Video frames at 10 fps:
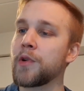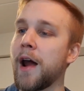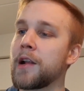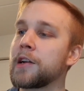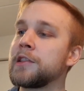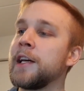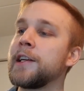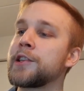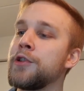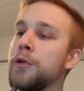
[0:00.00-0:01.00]
And like 10
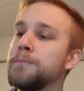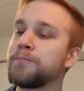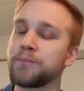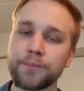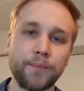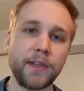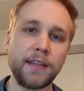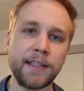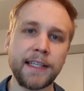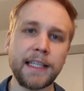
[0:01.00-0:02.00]
years ago,
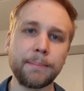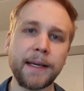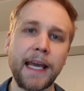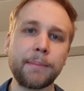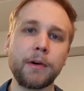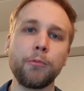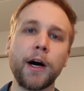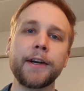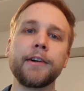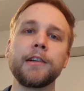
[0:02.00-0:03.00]
it became a
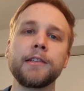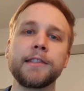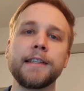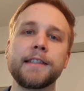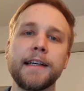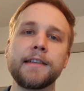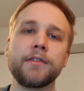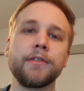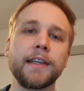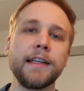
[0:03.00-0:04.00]
viral
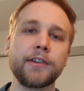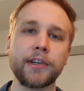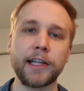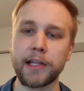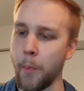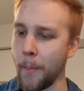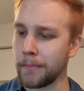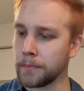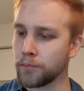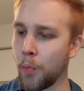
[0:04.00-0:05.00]
sensation on the internet.
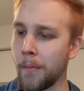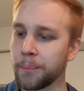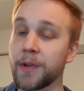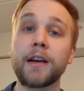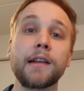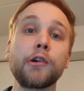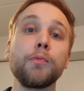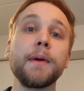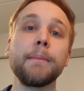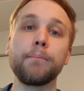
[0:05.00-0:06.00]

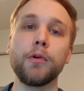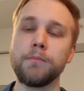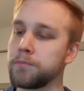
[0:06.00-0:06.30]
Lakupiippu.